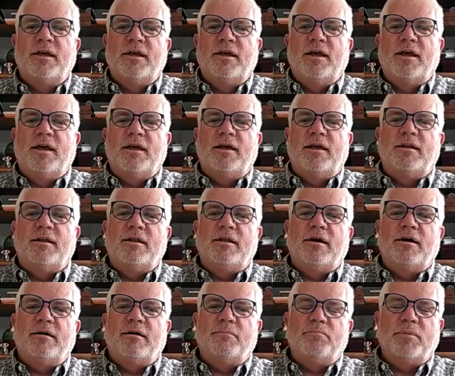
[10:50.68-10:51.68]
And
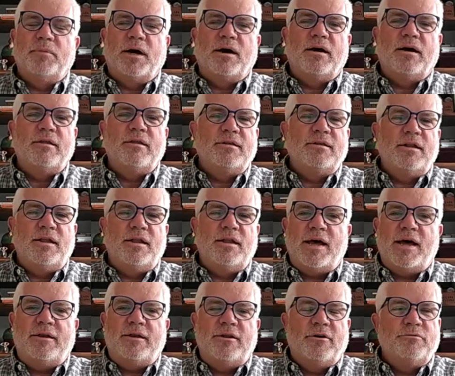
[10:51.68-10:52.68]
but other than
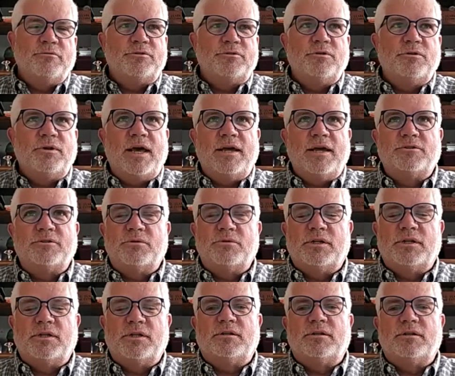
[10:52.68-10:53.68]
that, no 2 days
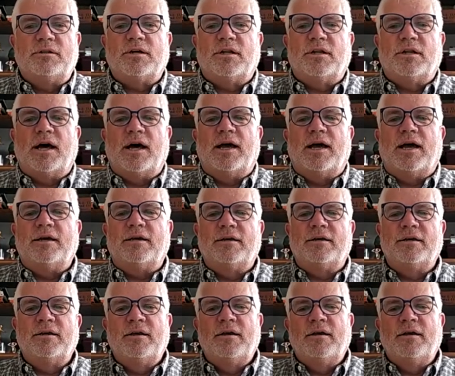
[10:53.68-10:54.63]
really look alike.